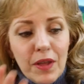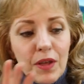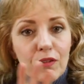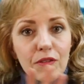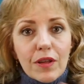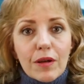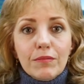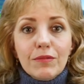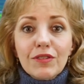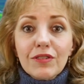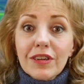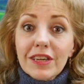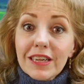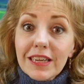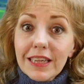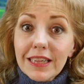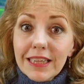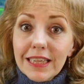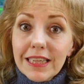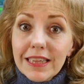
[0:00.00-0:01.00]
So I'm just gonna
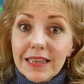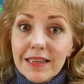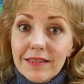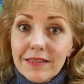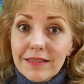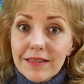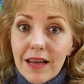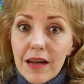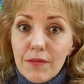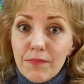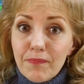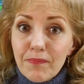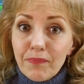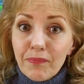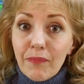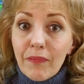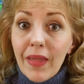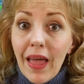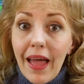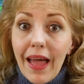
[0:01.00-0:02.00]
clean this up,
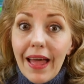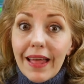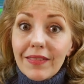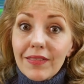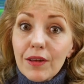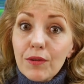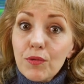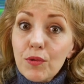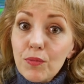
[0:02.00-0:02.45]
and then